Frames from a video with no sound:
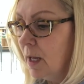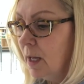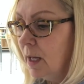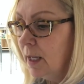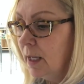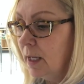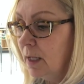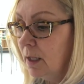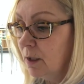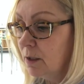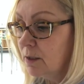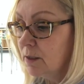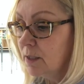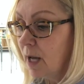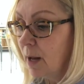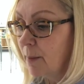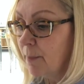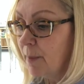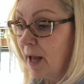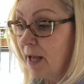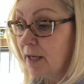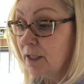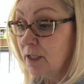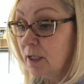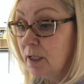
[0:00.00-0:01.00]
He looked up
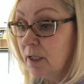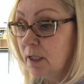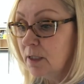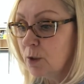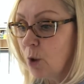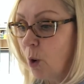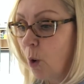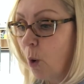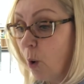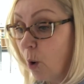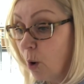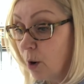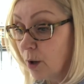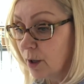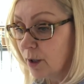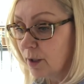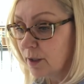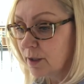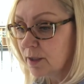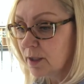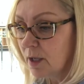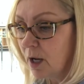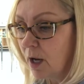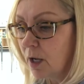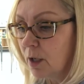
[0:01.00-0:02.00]
and to his horror
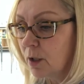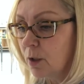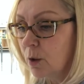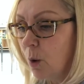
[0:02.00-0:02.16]
saw a